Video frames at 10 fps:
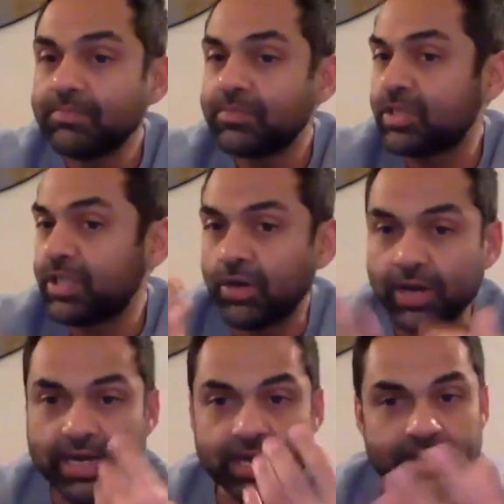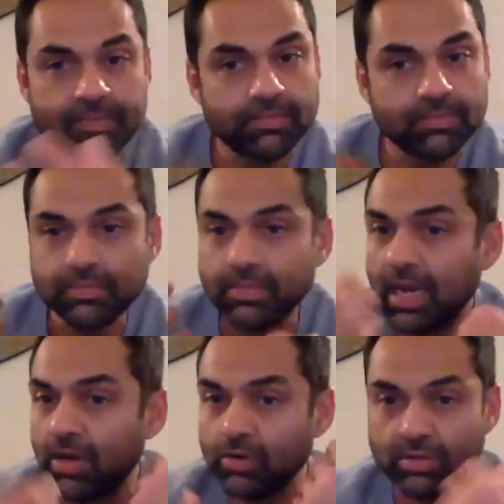steroided
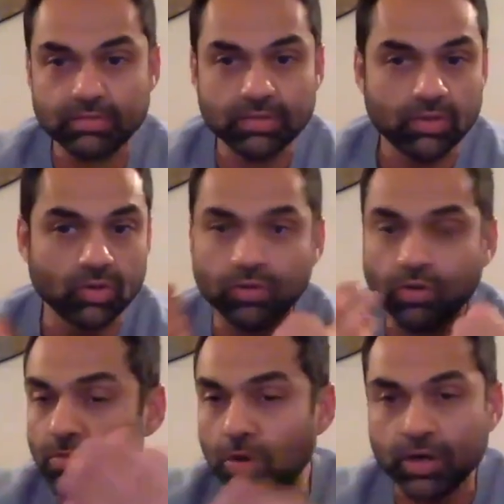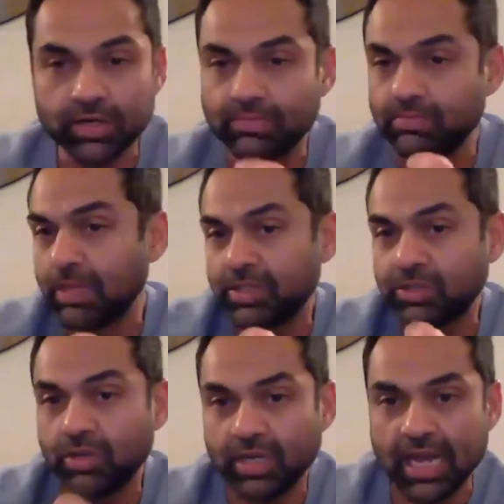out growth hormone
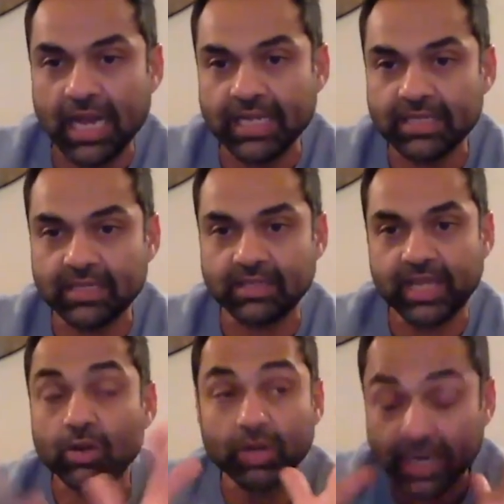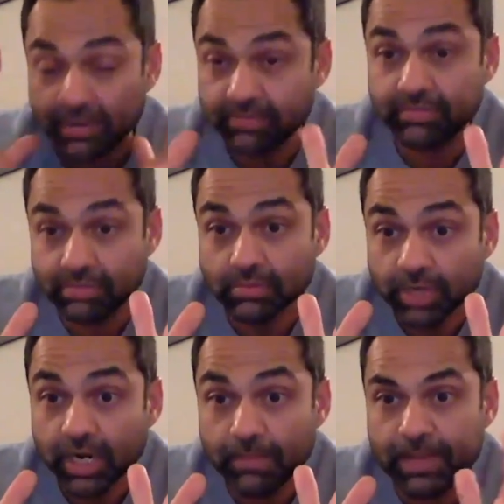muscular guys. They look like
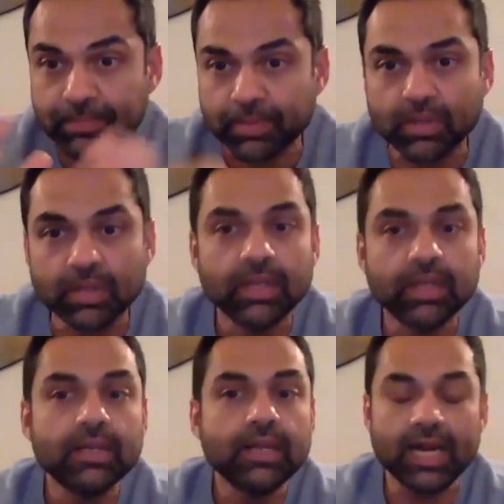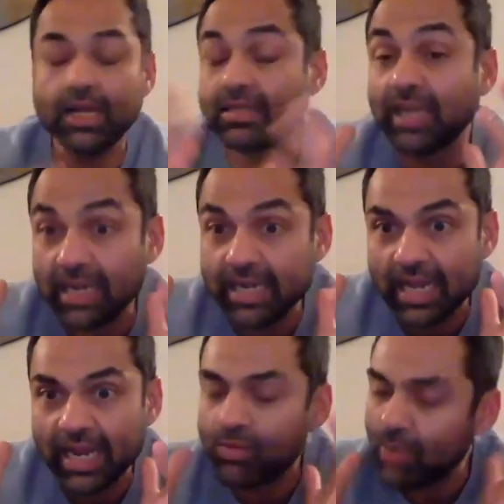real people. And now suddenly
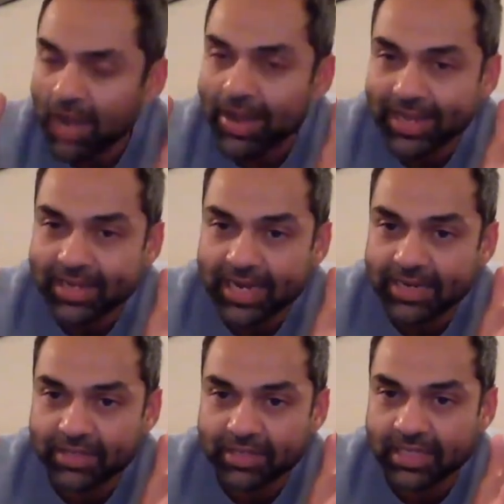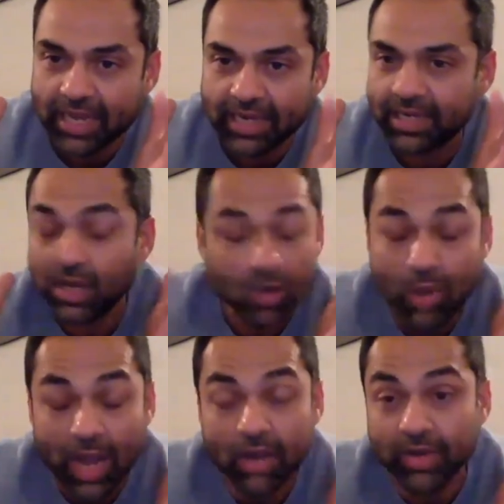I'm like, wow, I can relate to this character. And oh,
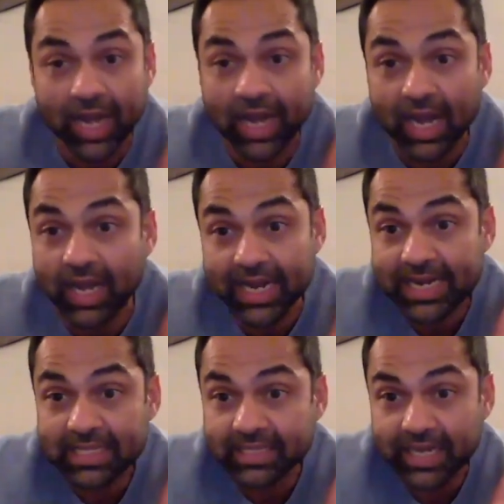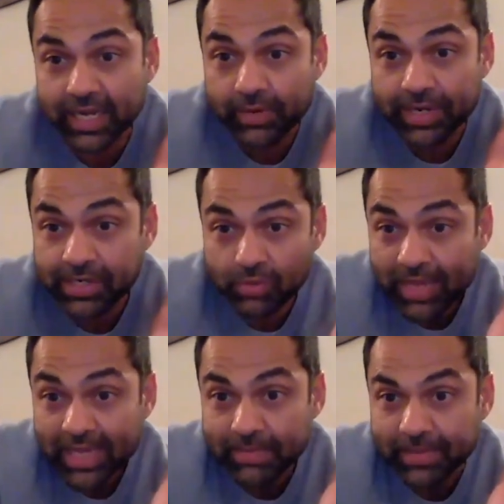wow, Indians can do it too. We
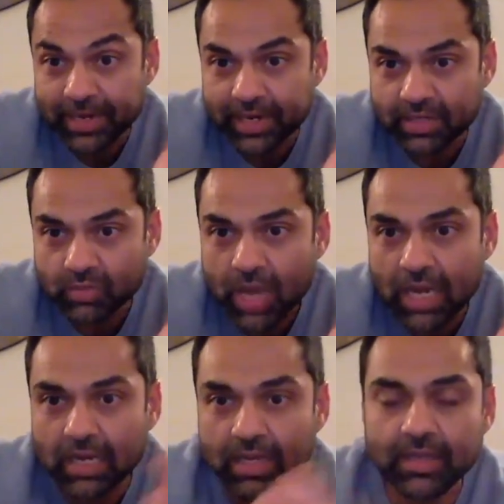can be real as well.